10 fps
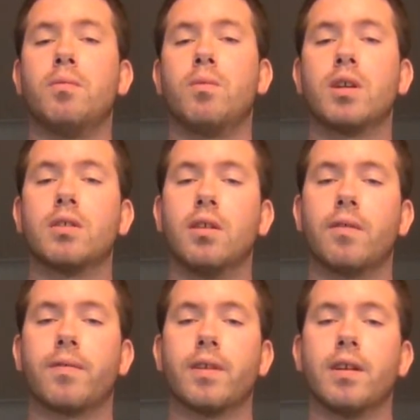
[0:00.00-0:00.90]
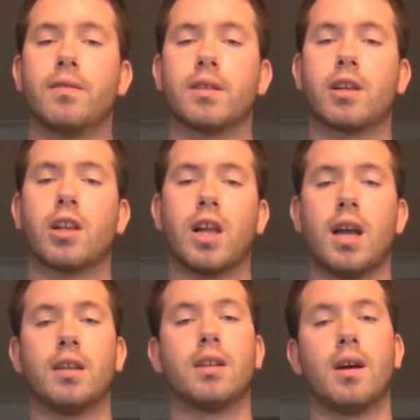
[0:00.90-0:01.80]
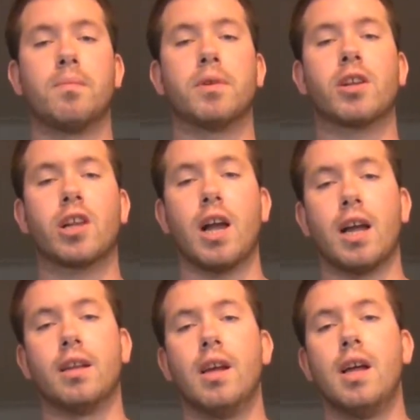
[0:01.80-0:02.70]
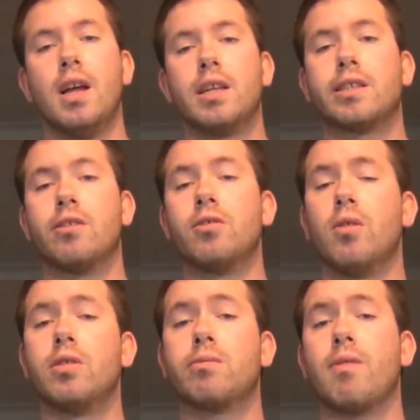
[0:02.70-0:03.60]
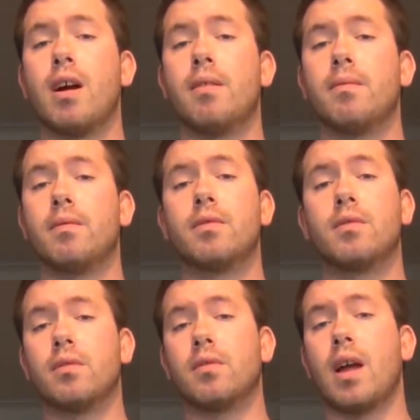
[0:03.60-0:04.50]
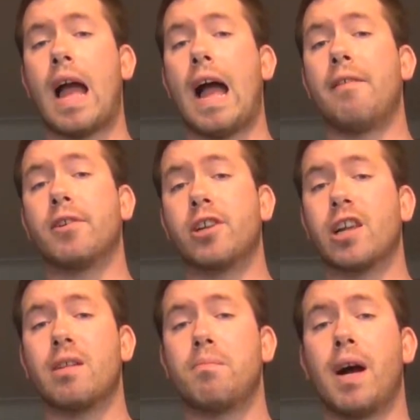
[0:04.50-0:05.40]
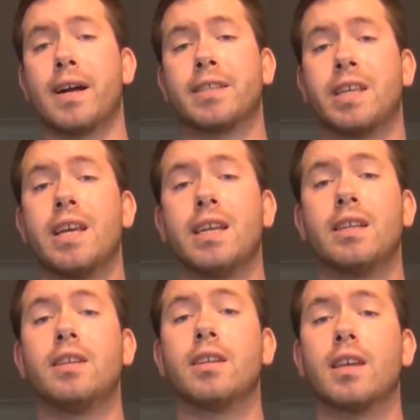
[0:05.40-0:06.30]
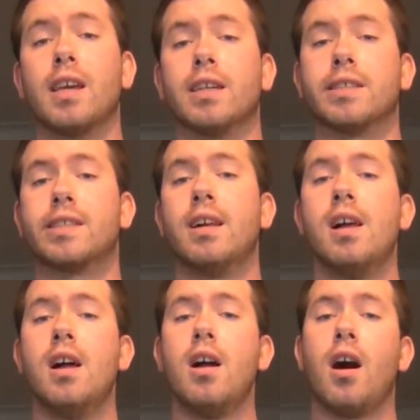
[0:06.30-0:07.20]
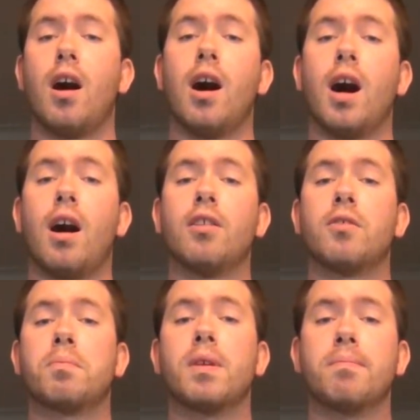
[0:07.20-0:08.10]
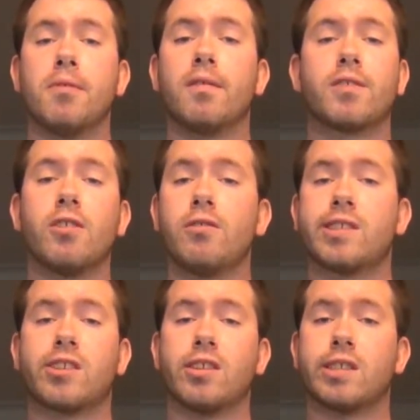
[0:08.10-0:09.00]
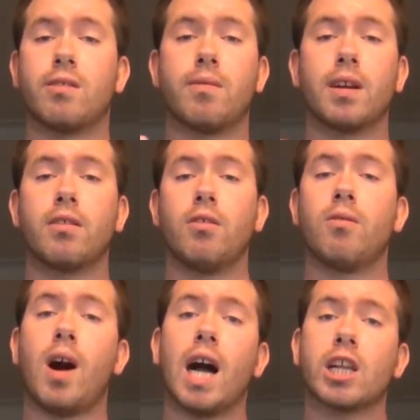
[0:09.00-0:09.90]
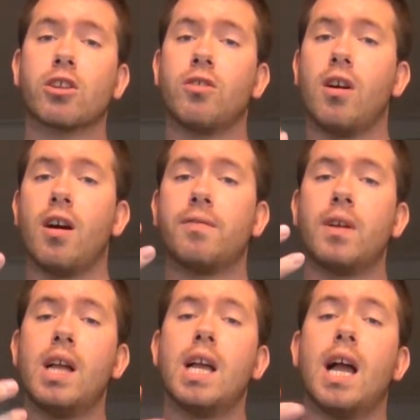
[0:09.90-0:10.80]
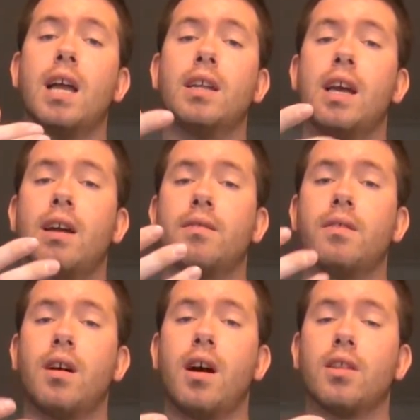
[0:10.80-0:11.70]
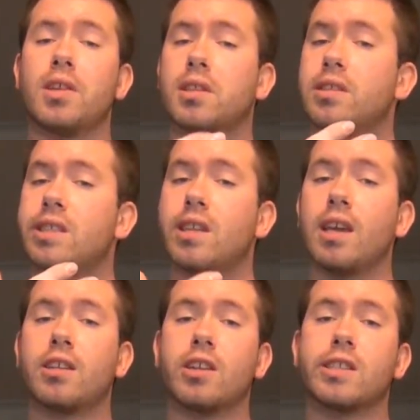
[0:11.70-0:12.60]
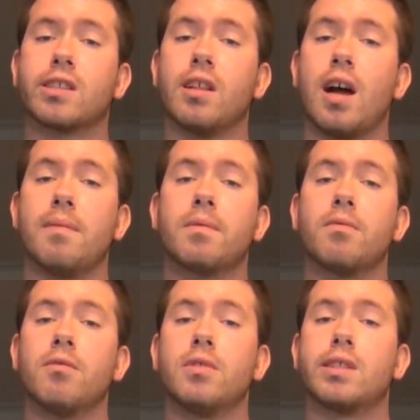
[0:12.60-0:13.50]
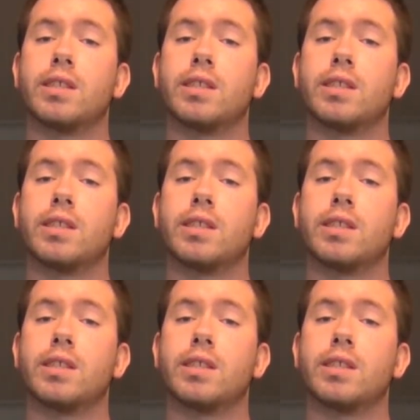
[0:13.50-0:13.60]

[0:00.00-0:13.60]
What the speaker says: wiggle it free of its shed and help it shed. So you always want to have a shed box handy in case. Other people have used just the regular washcloth and had let the snake just climb through